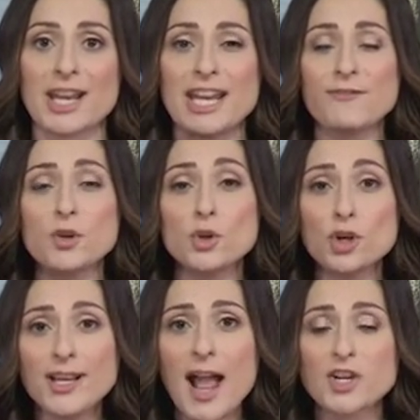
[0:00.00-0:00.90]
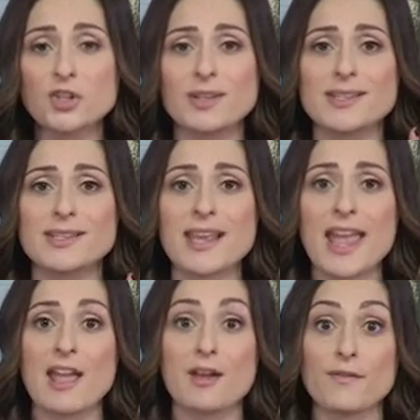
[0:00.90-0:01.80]
And if you could actually
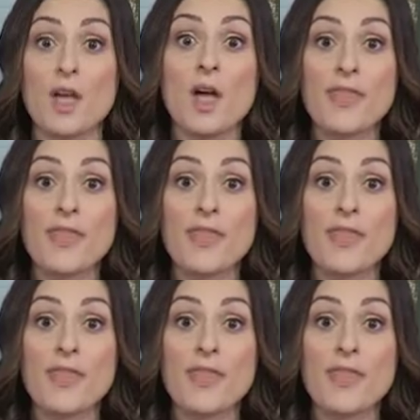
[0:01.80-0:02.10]
save